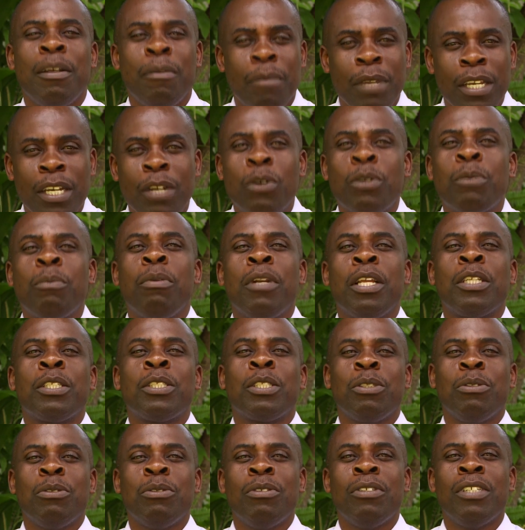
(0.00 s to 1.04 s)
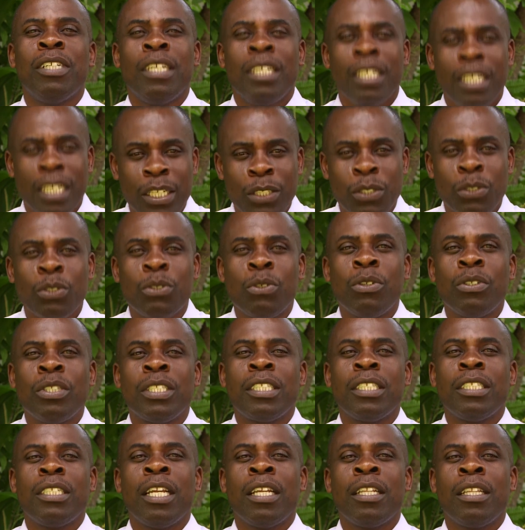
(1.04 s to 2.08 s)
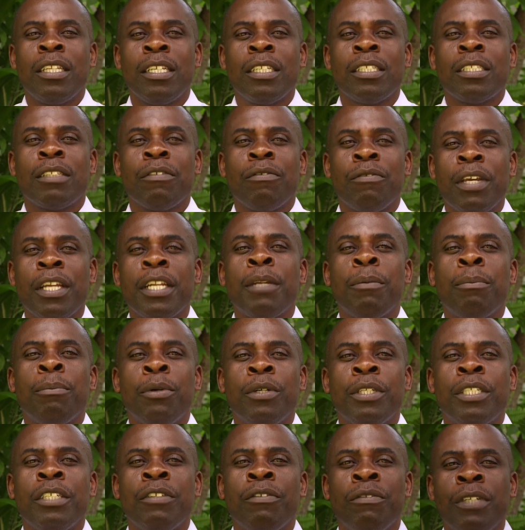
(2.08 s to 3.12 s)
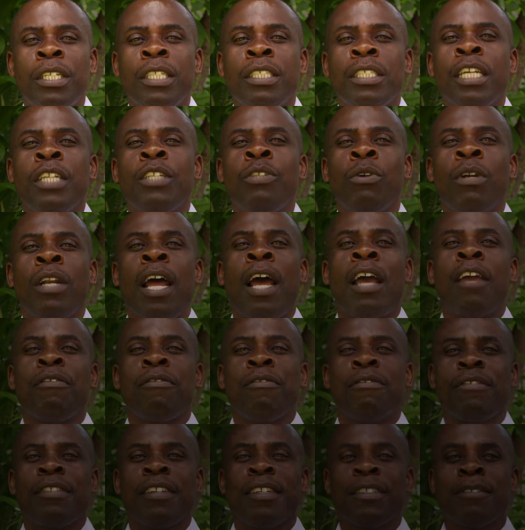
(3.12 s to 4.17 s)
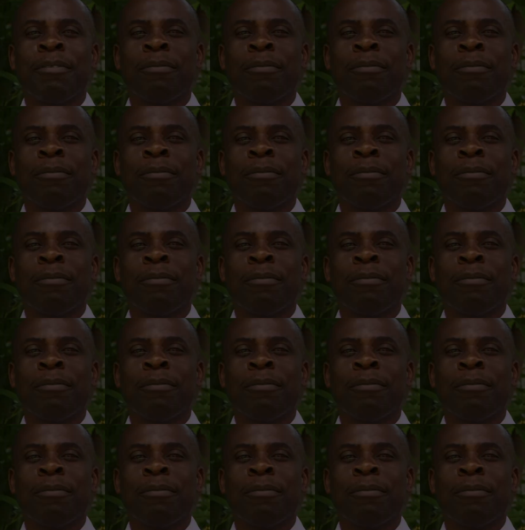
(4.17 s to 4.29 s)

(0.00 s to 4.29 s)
May God bless you as you consider this very important venture in your life.